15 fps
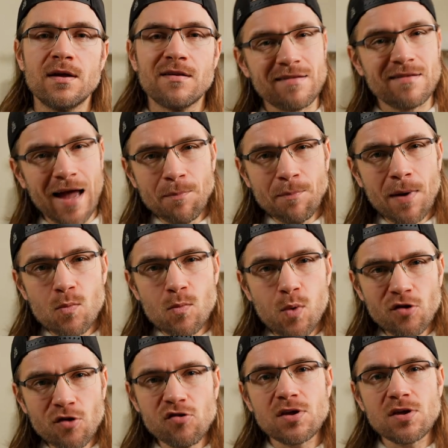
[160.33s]
start by
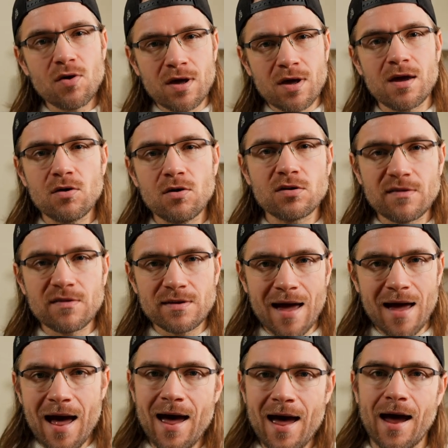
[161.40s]
watching your characters
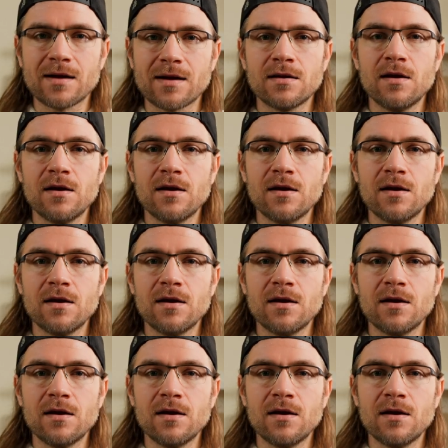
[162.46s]
interact.